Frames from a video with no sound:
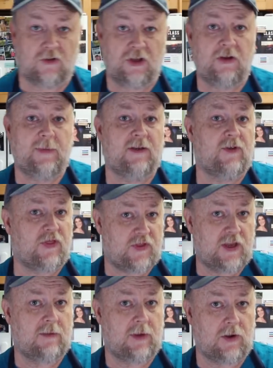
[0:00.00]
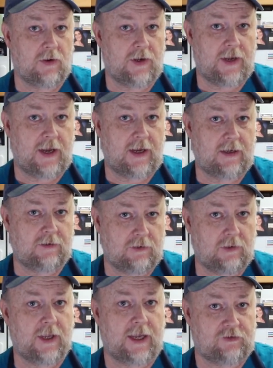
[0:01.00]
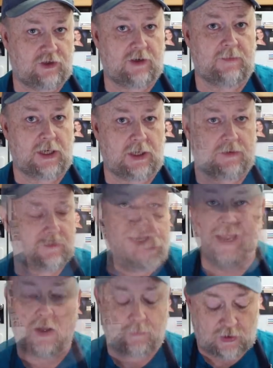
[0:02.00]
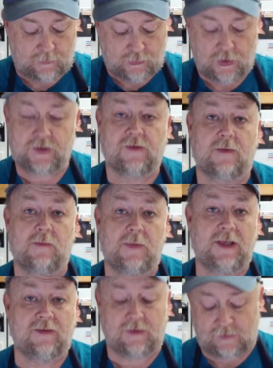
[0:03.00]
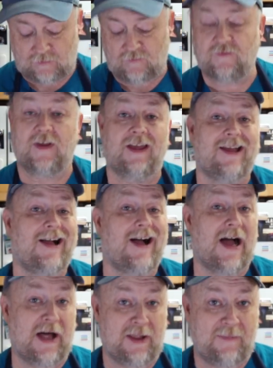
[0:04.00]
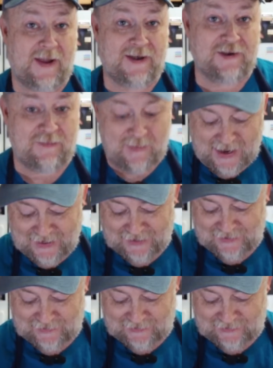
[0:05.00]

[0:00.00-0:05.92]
It's a little bit of a theme here today. You'll catch it in a minute. Now I'm gonna put some pieces of jalapeno bacon